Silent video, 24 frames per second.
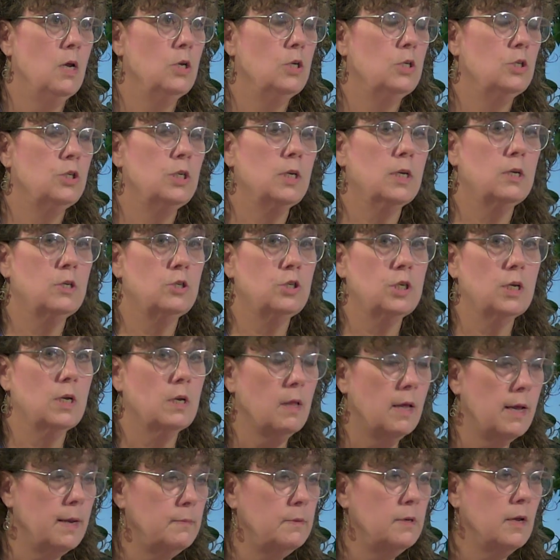She, she
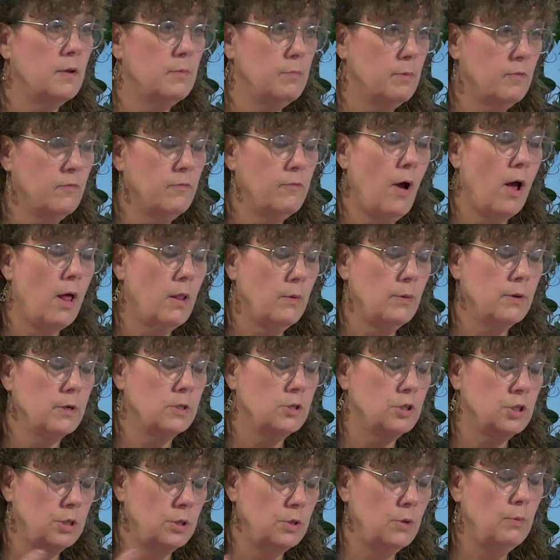claimed to have been following,
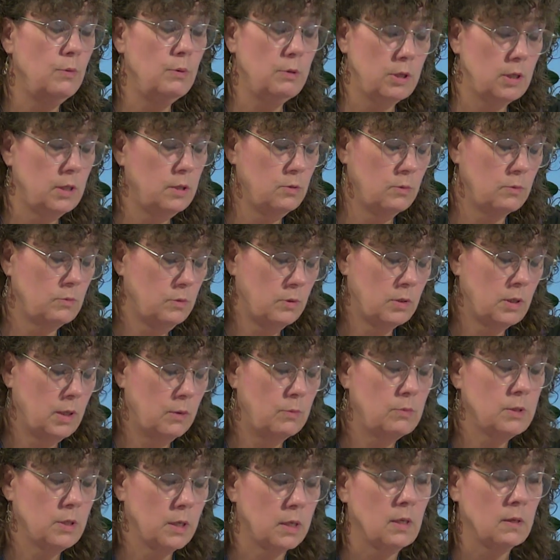she knew he, he
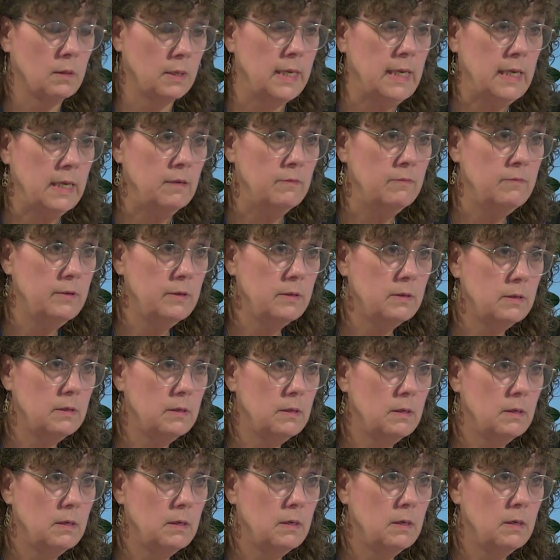was going to leave.
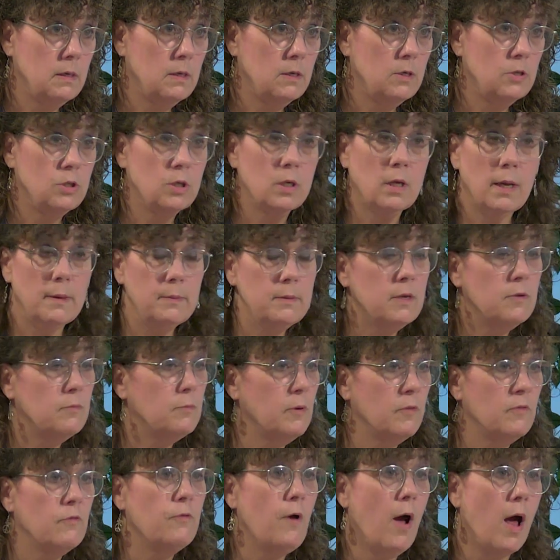She claimed to have
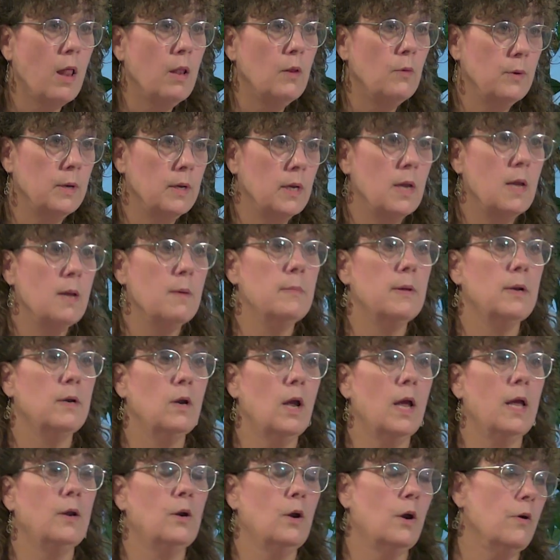been following him, and,
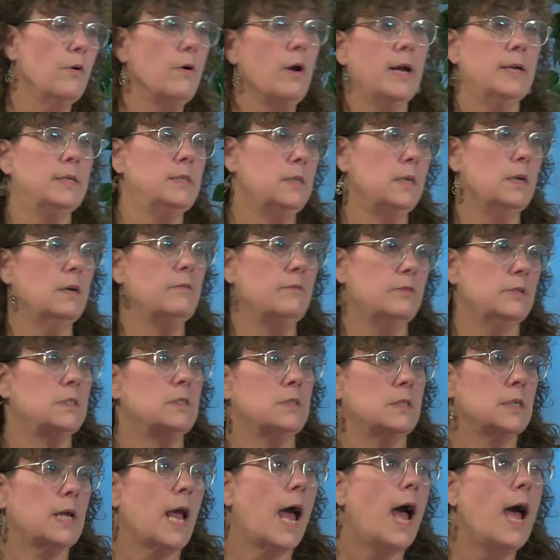and her idea of a
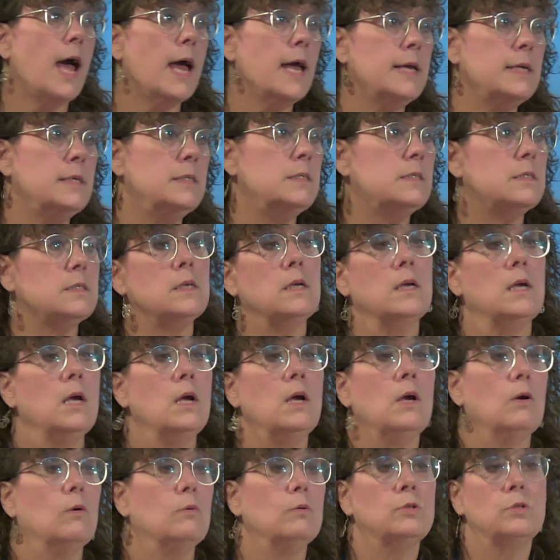disguise
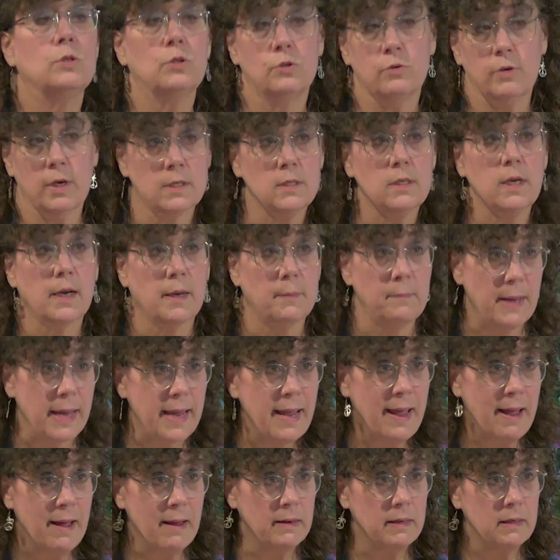was to dress like a
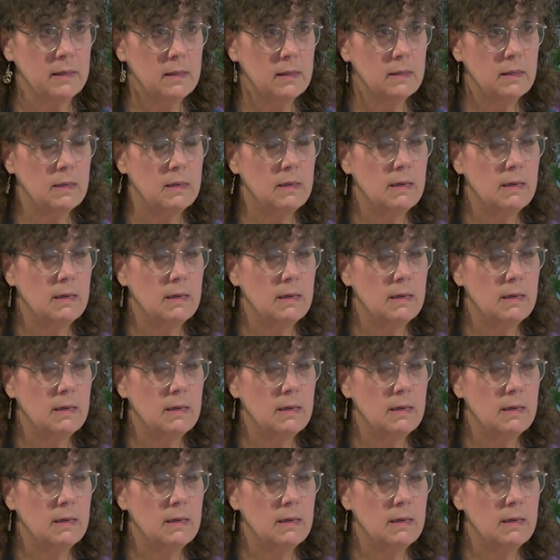man.